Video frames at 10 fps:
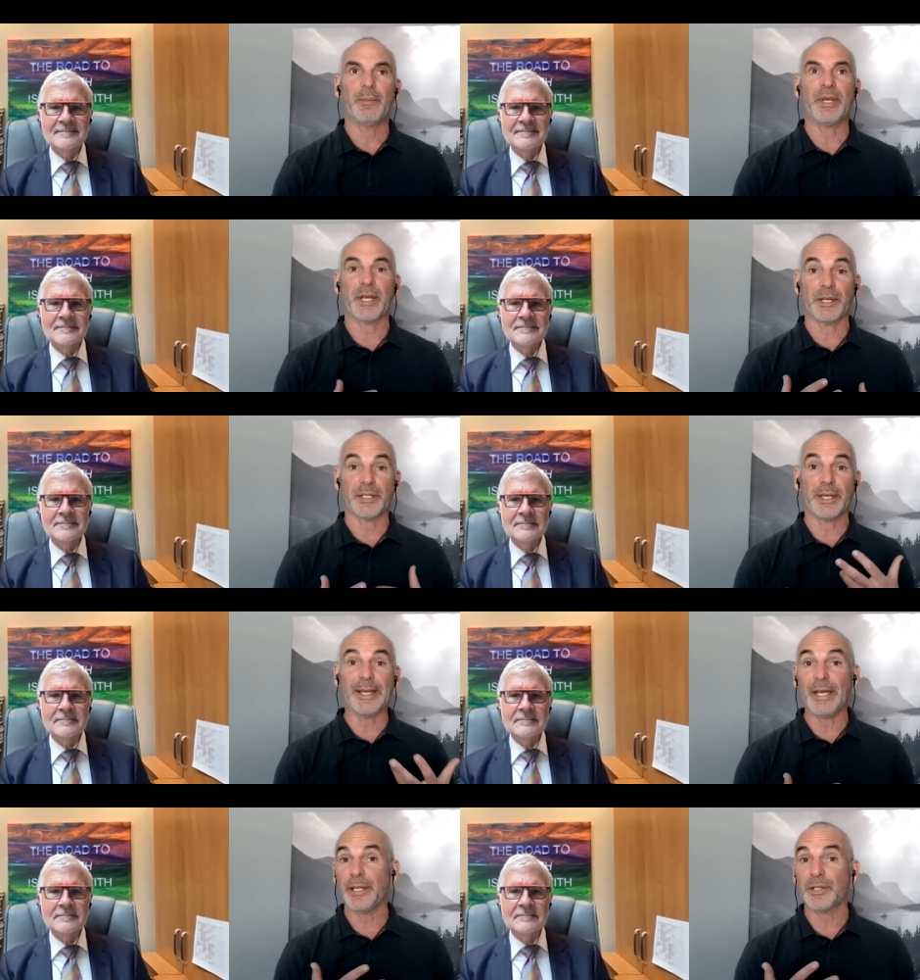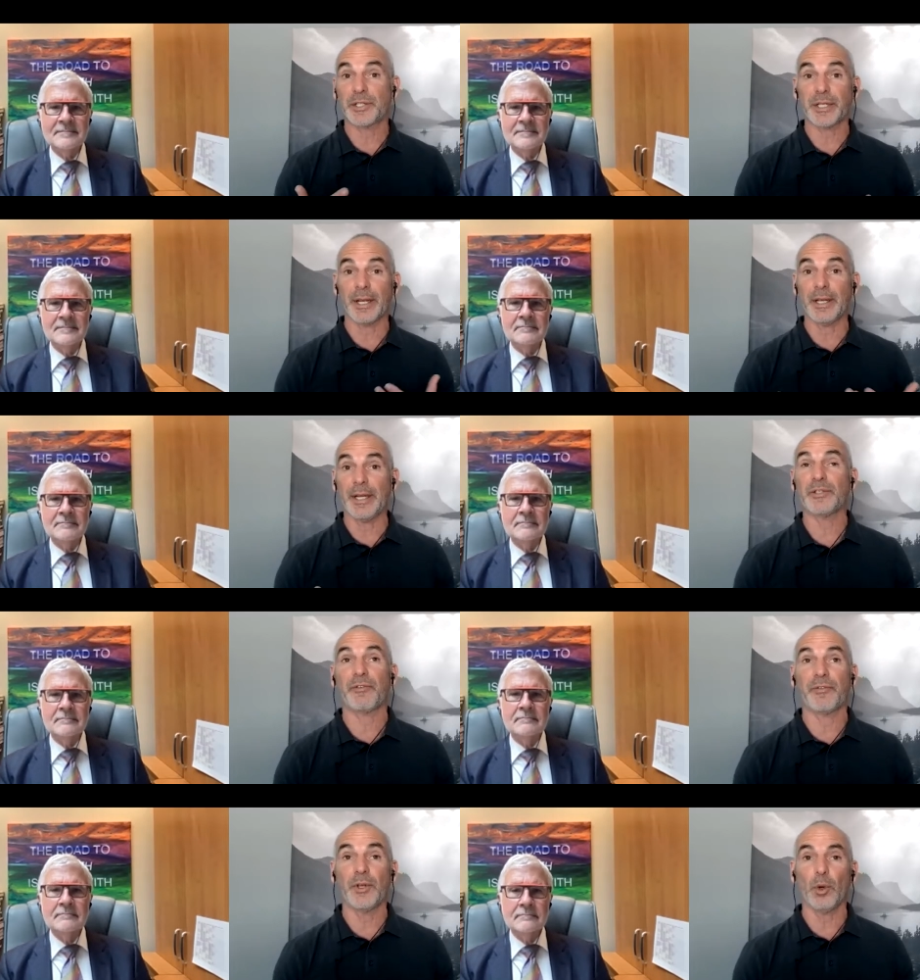Speaker 1: because it needs it needs
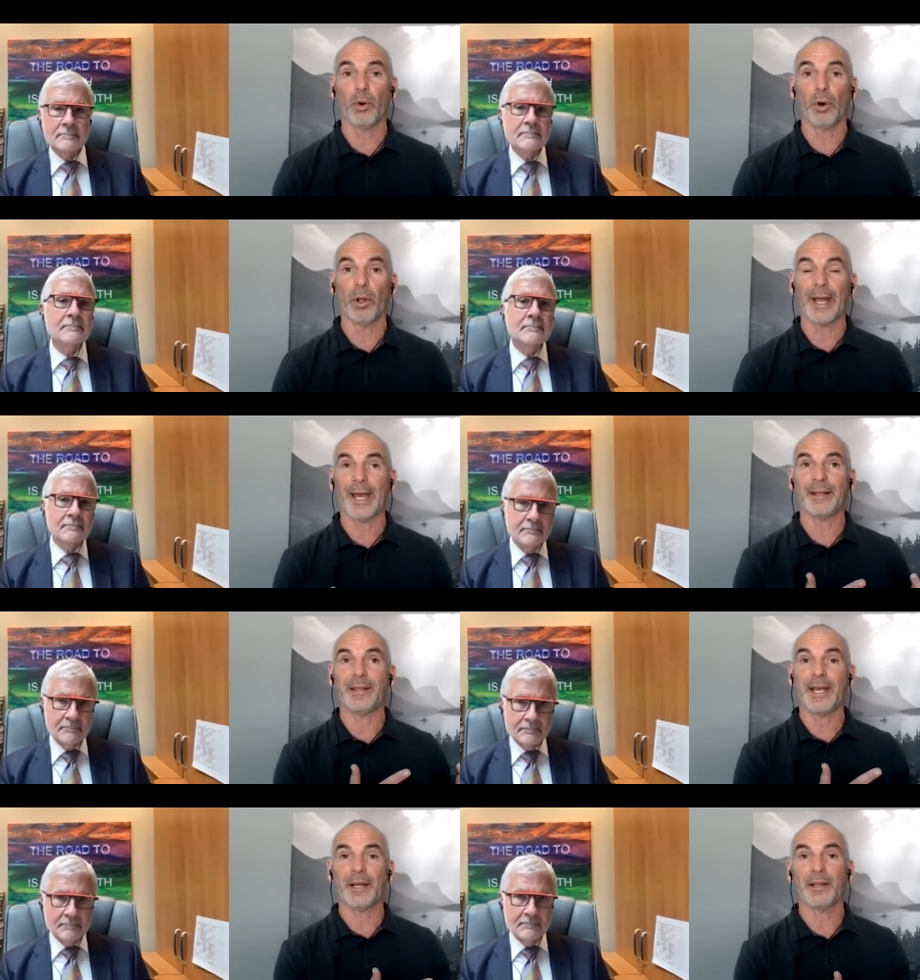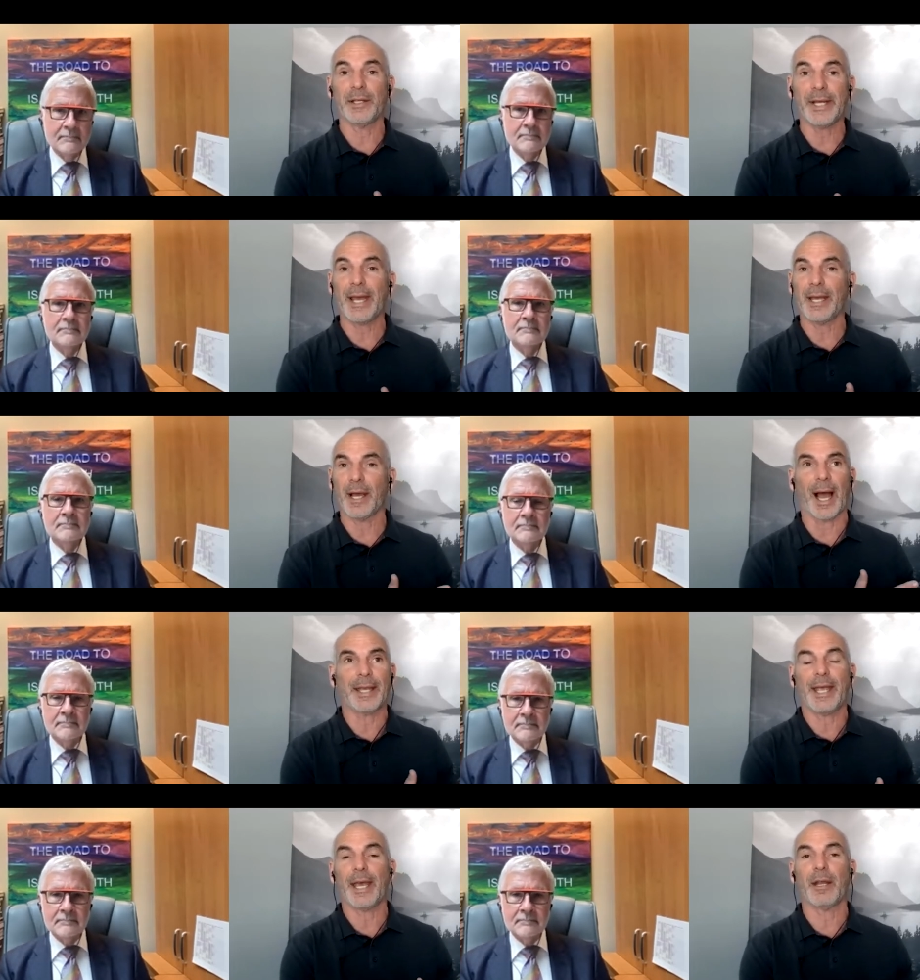fuel and at the end of the day i
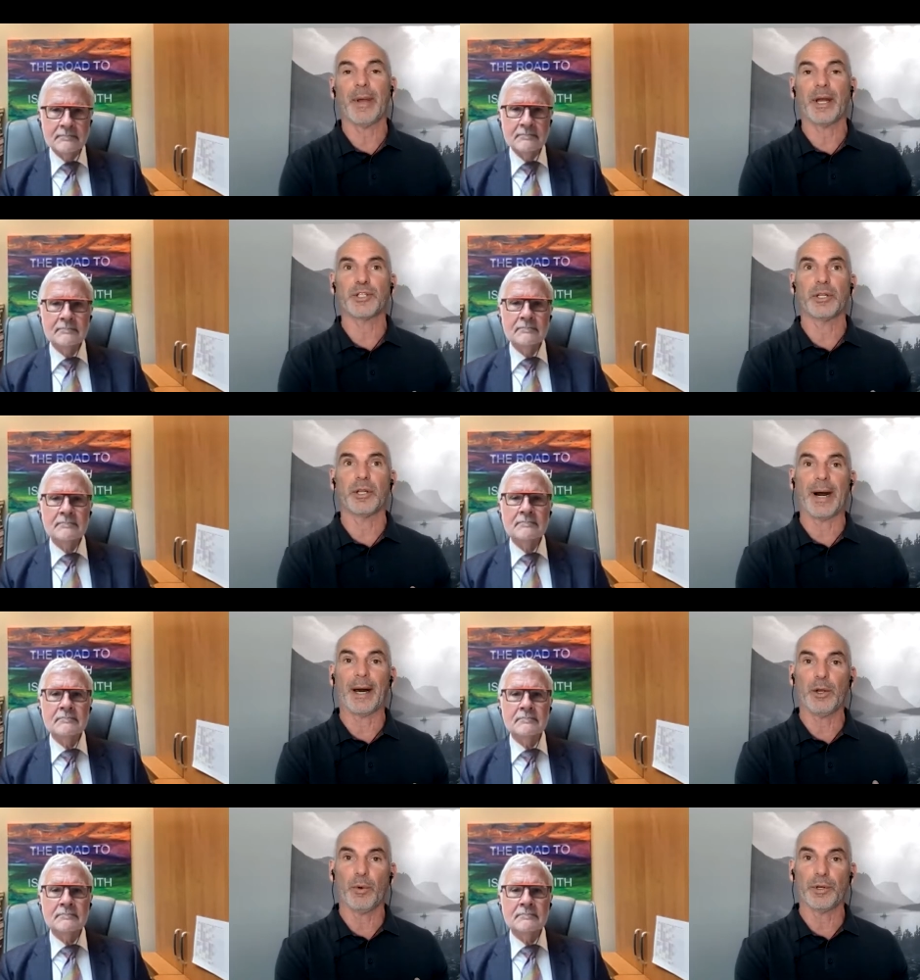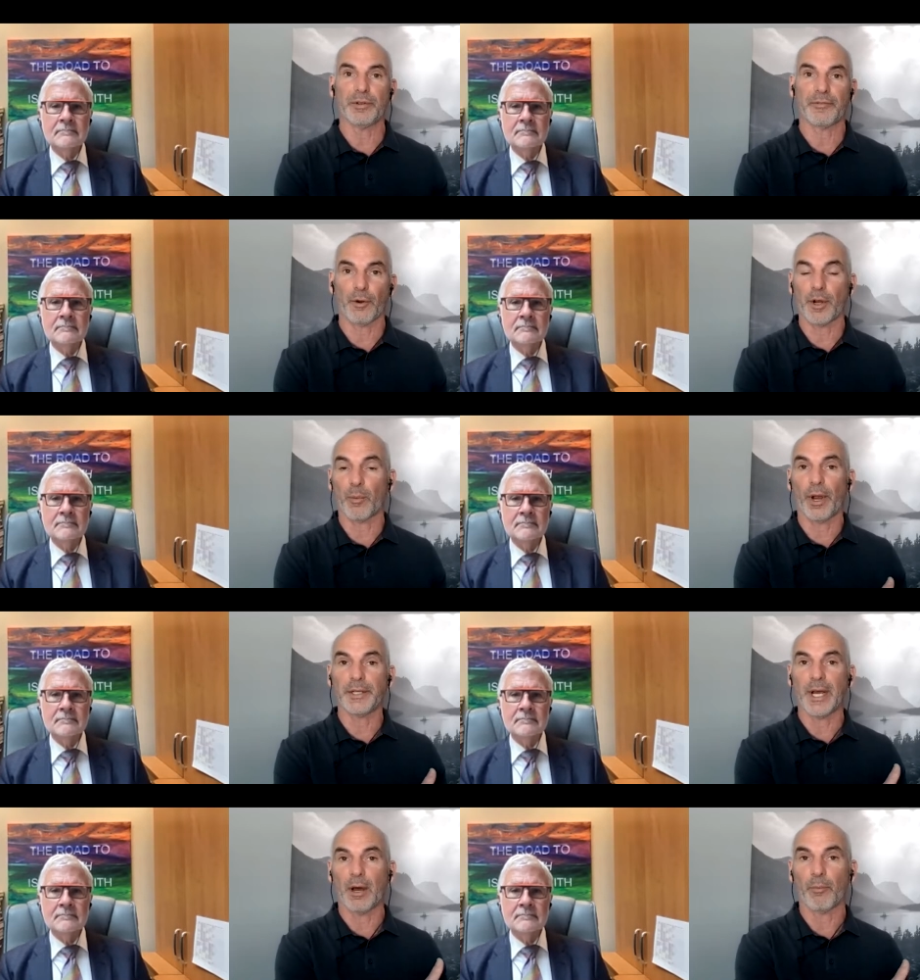can't imagine the body would defer to
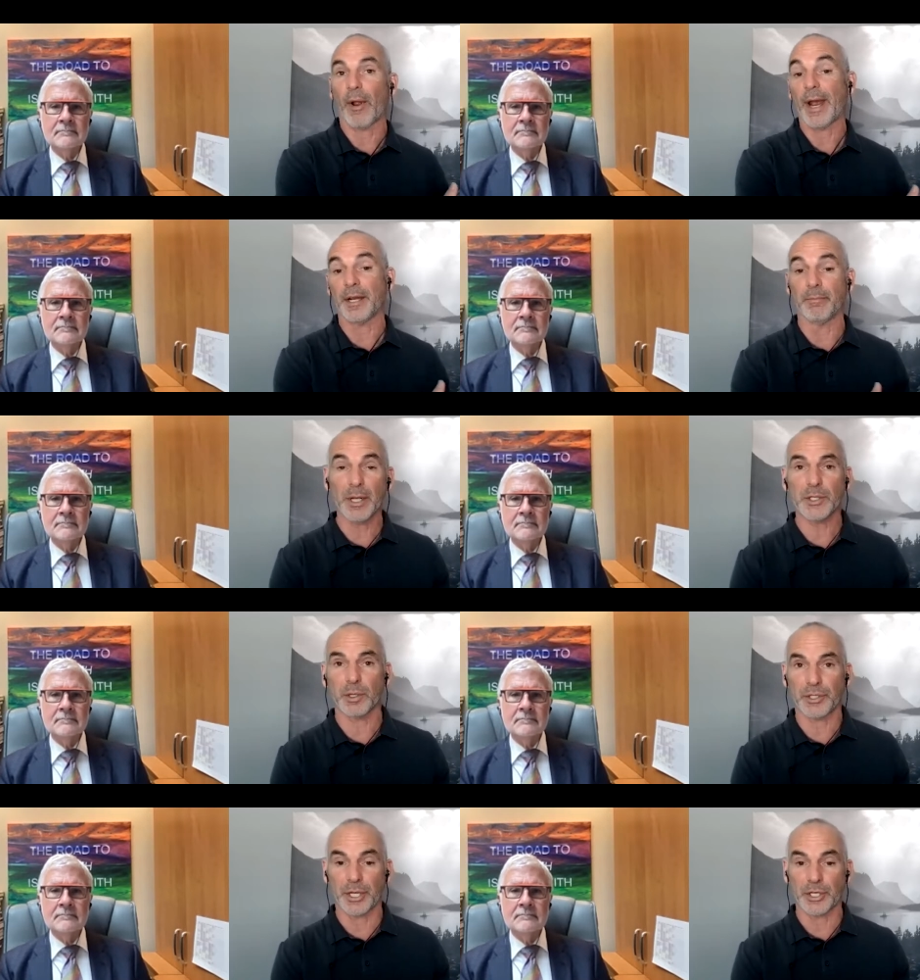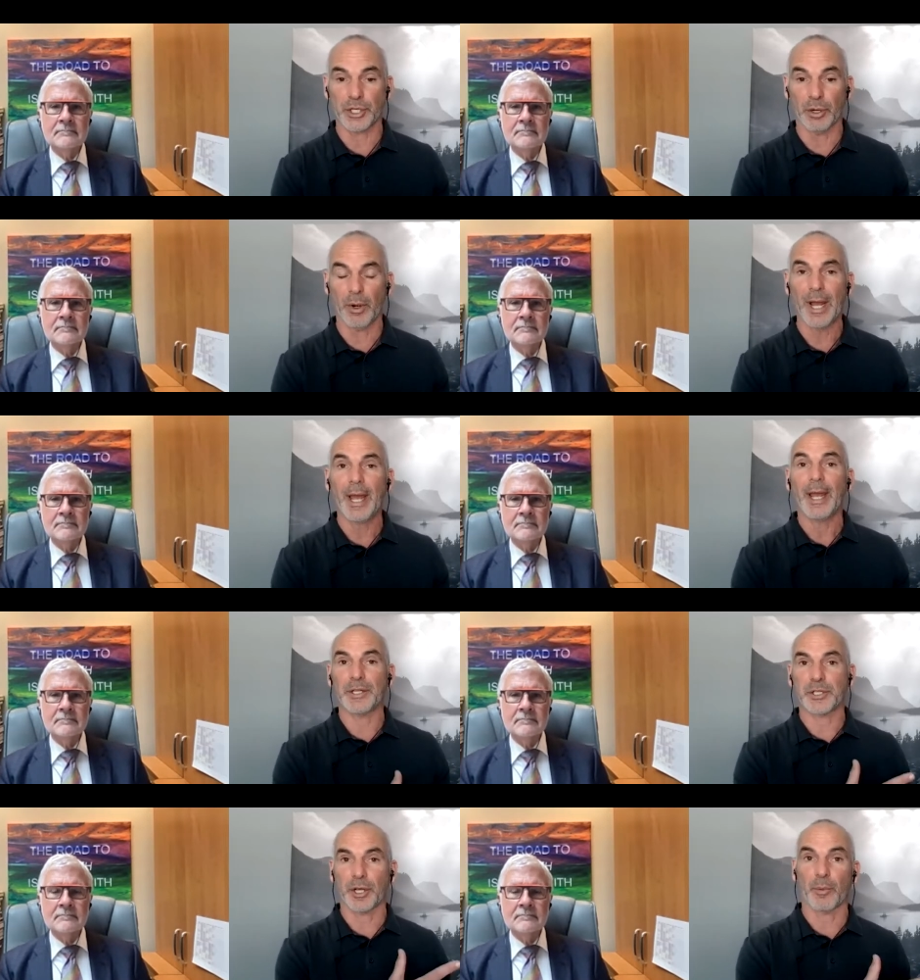break down brain and muscle tissue
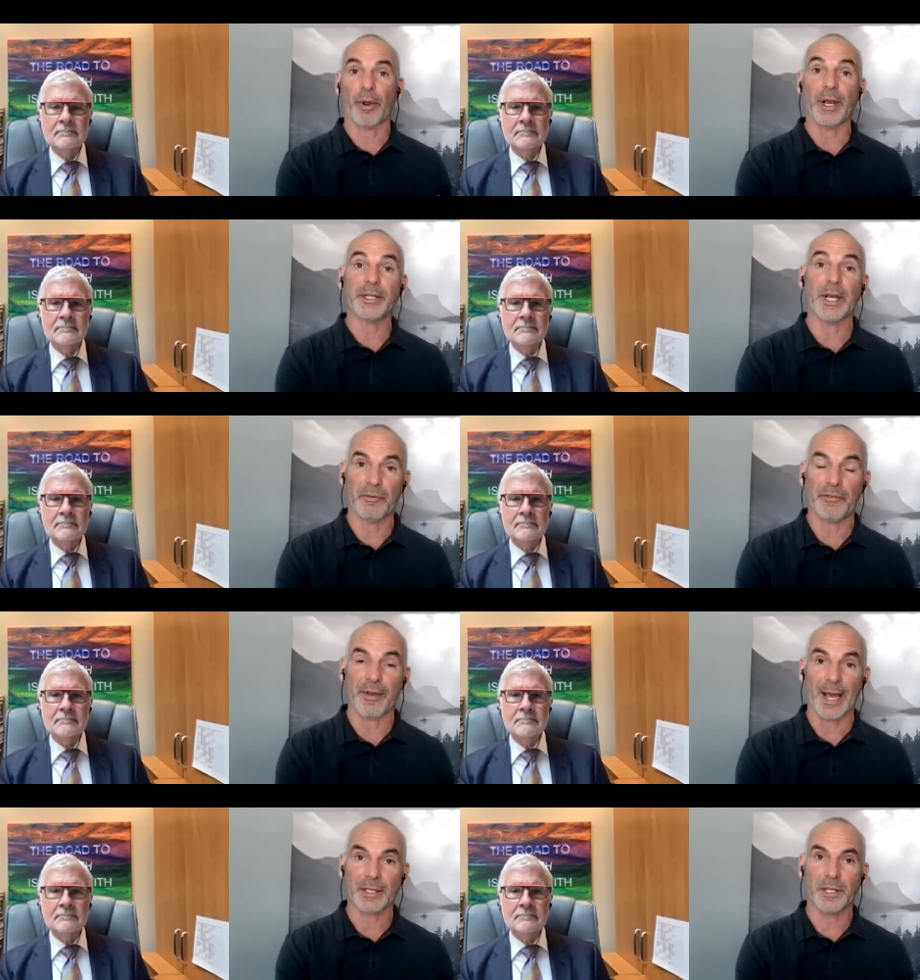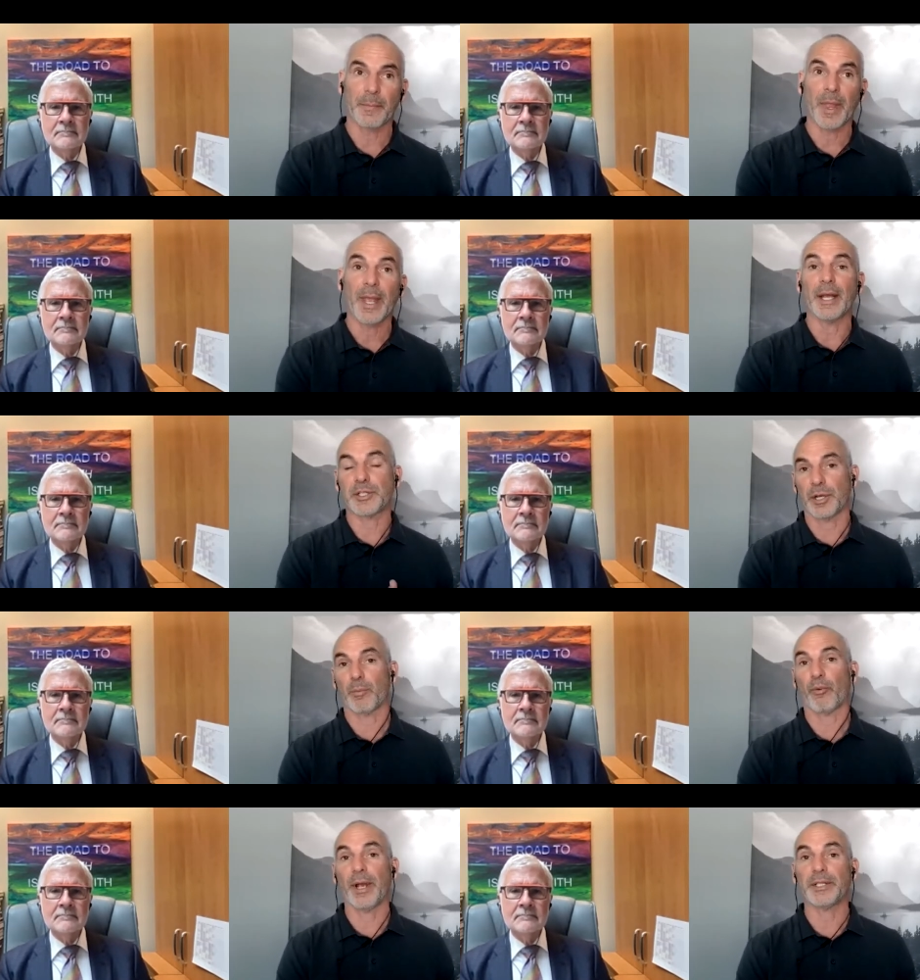it's going to break down fat it's going
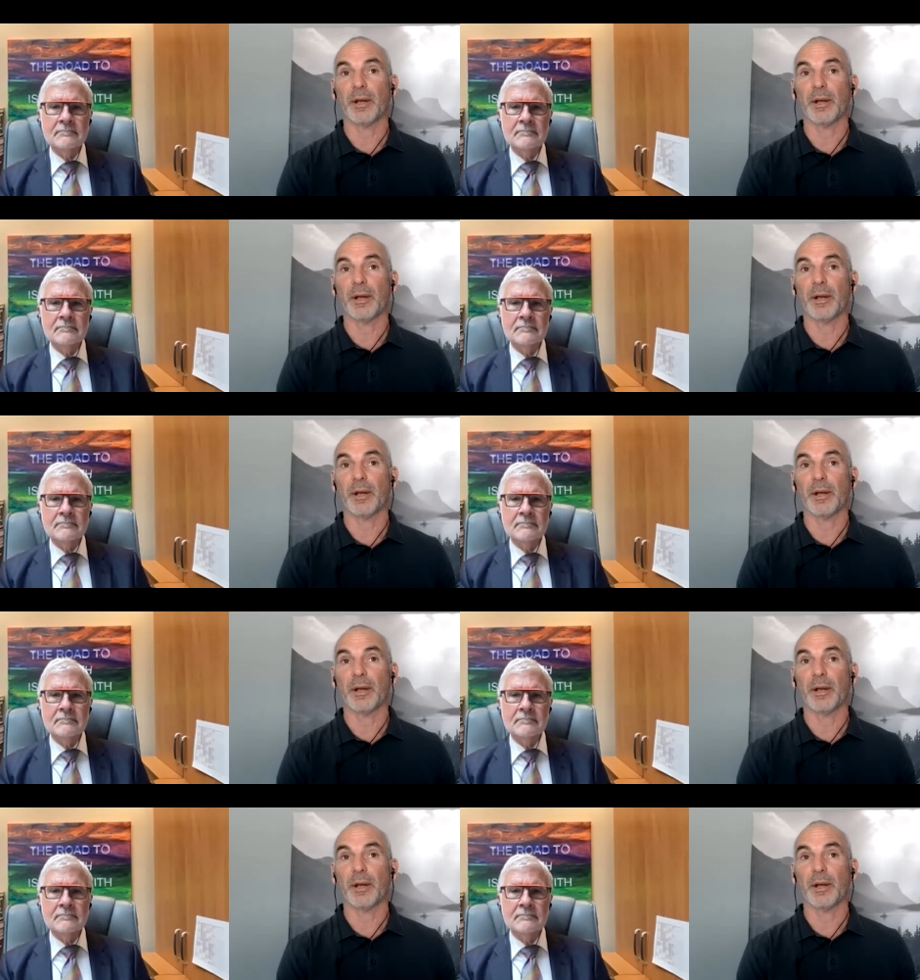to break